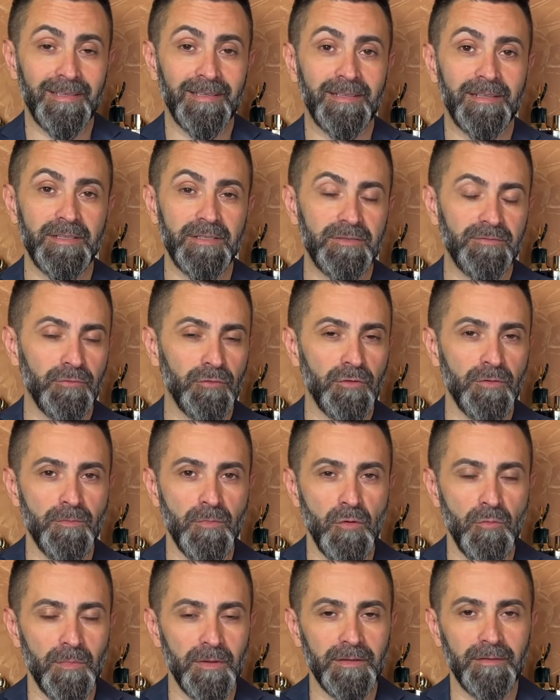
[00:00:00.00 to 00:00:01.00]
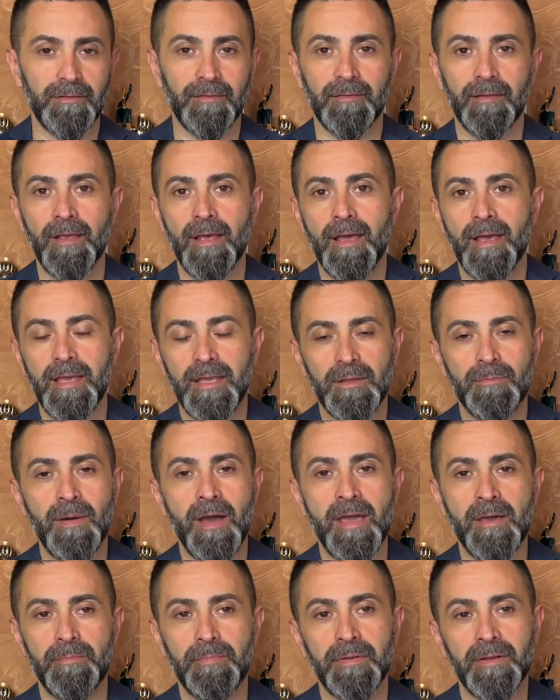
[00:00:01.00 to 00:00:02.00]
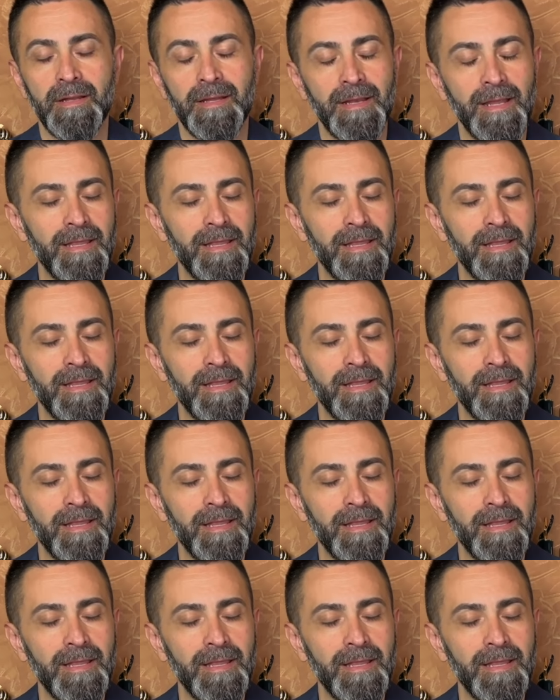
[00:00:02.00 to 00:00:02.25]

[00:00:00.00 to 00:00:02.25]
at least for the moment, in my opinion.